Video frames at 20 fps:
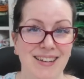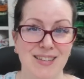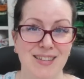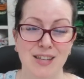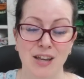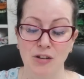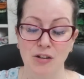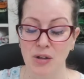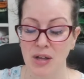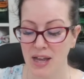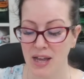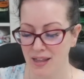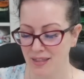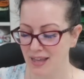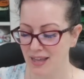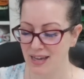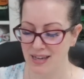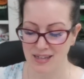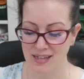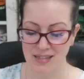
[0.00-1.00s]
So
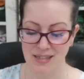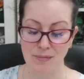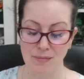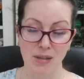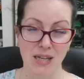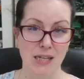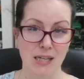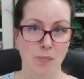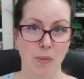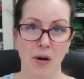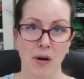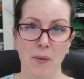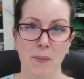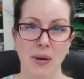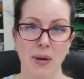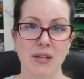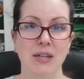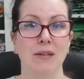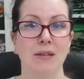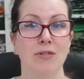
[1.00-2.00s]
that is something to bear in
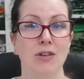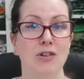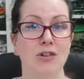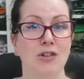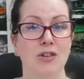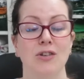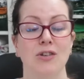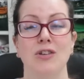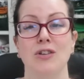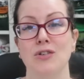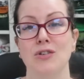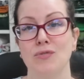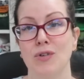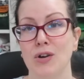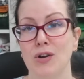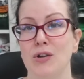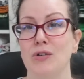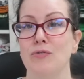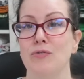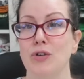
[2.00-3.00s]
mind if you do use
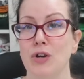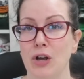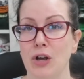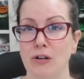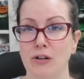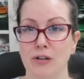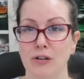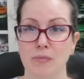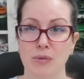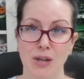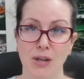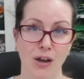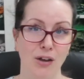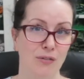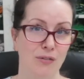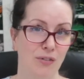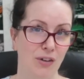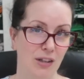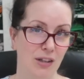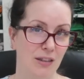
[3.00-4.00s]
rouleau loops
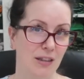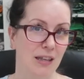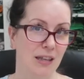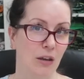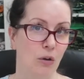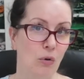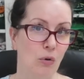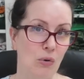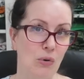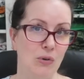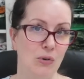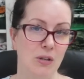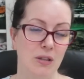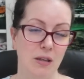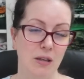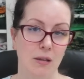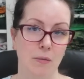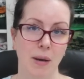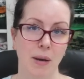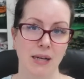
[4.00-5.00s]
over the cord
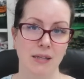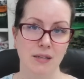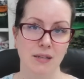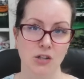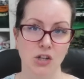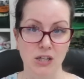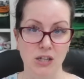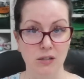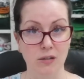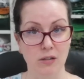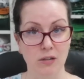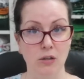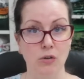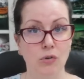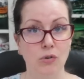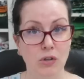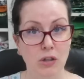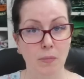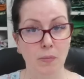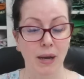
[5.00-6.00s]
that the pattern suggests, because the
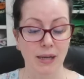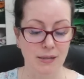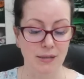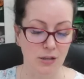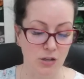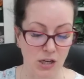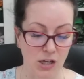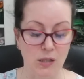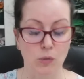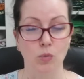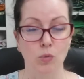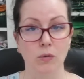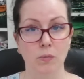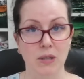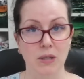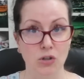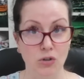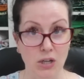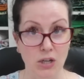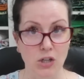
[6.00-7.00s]
cord the pattern suggests will be
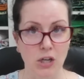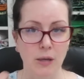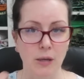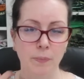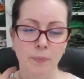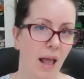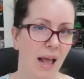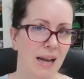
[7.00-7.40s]
stretchy.